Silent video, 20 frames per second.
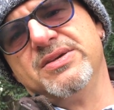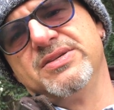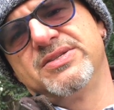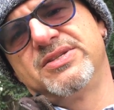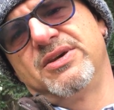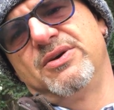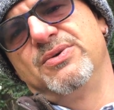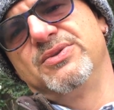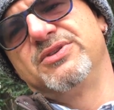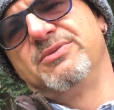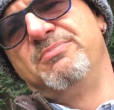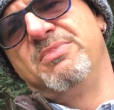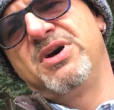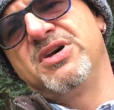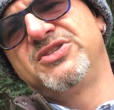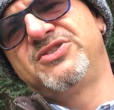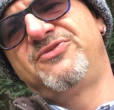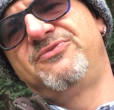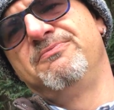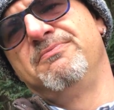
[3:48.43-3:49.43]
So it's
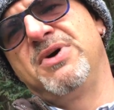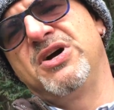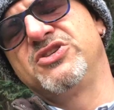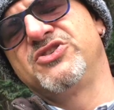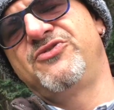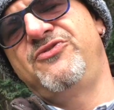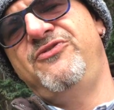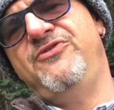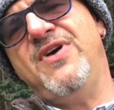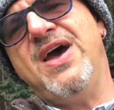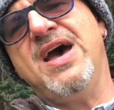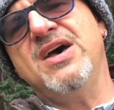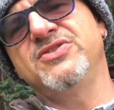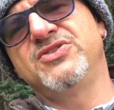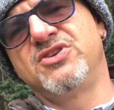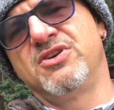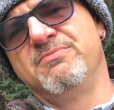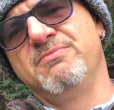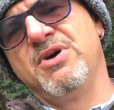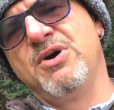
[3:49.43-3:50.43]
a much
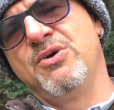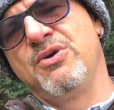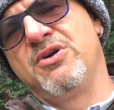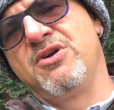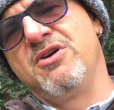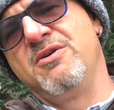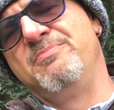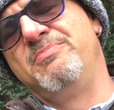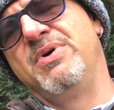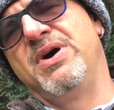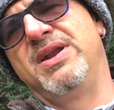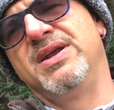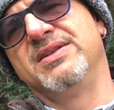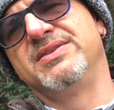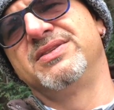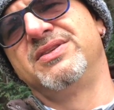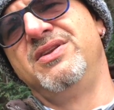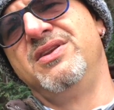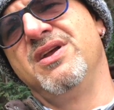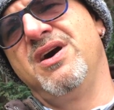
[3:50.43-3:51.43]
faster motor, but
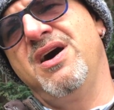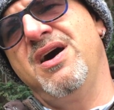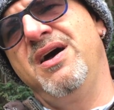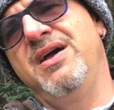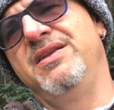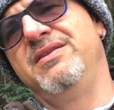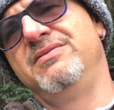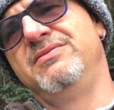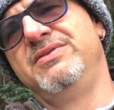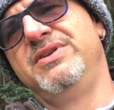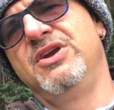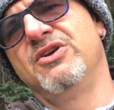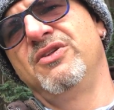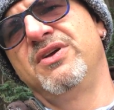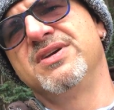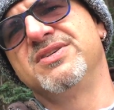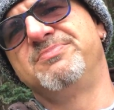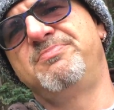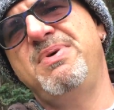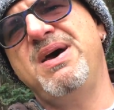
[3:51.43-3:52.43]
it's not
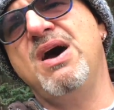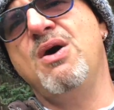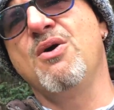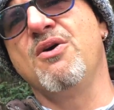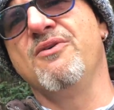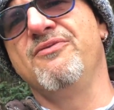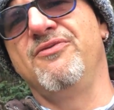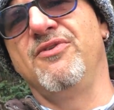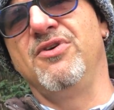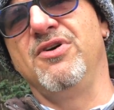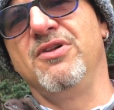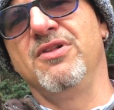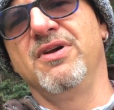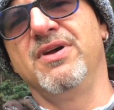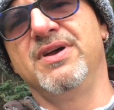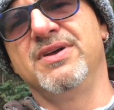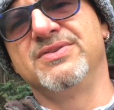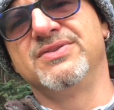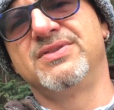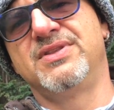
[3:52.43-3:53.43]
nearly as powerful
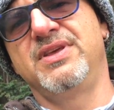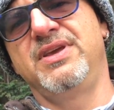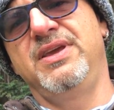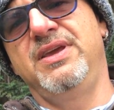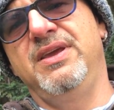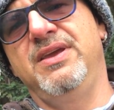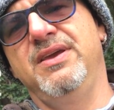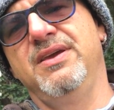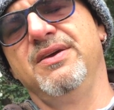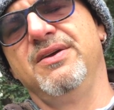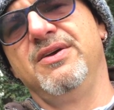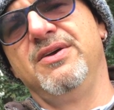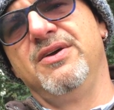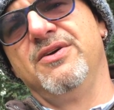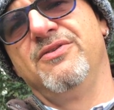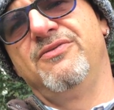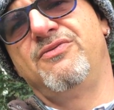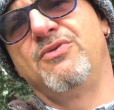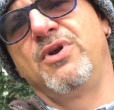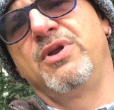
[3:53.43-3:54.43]
as the
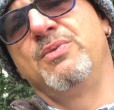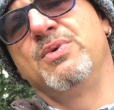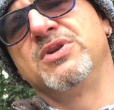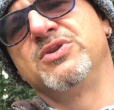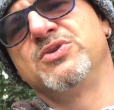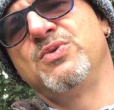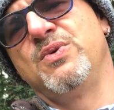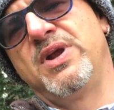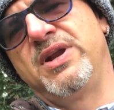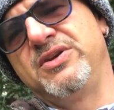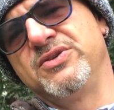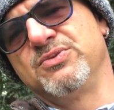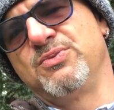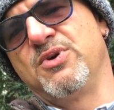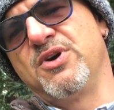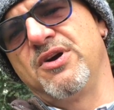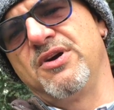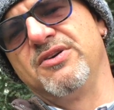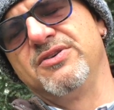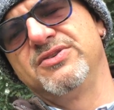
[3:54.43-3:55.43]
4120s
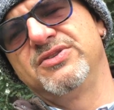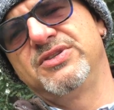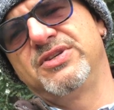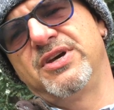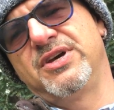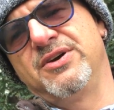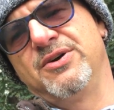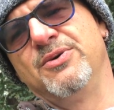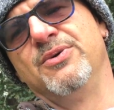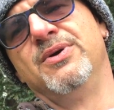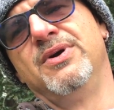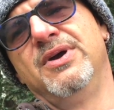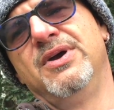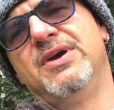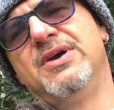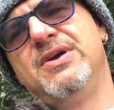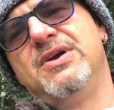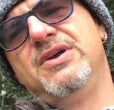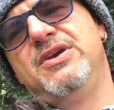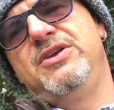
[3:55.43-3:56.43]
were. So
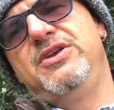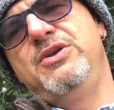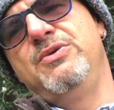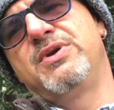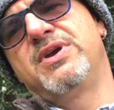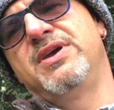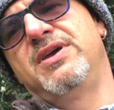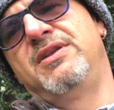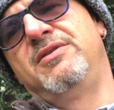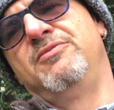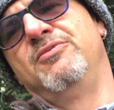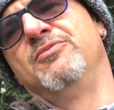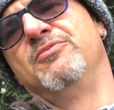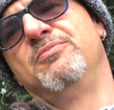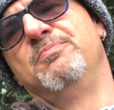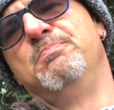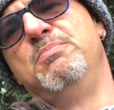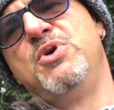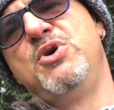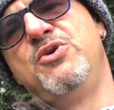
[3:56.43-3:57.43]
you can
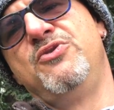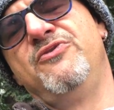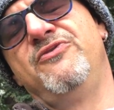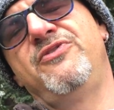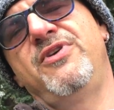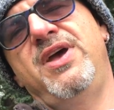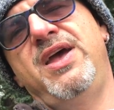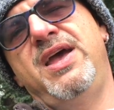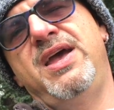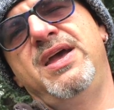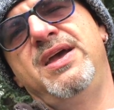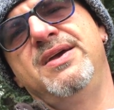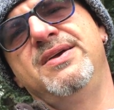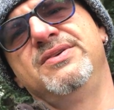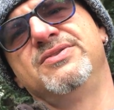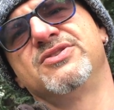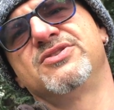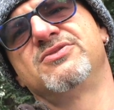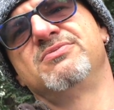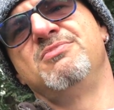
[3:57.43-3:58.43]
move
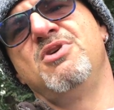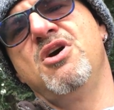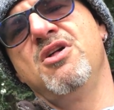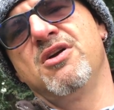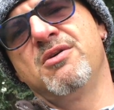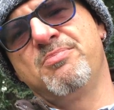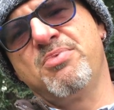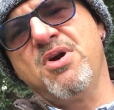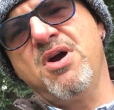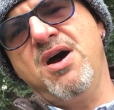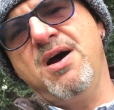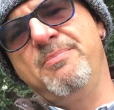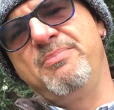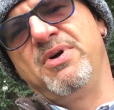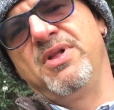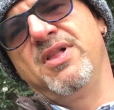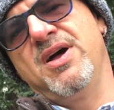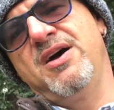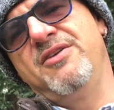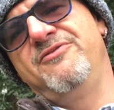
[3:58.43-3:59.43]
a smaller prop
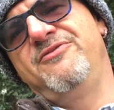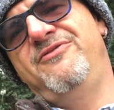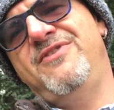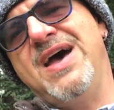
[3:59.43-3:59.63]
a lot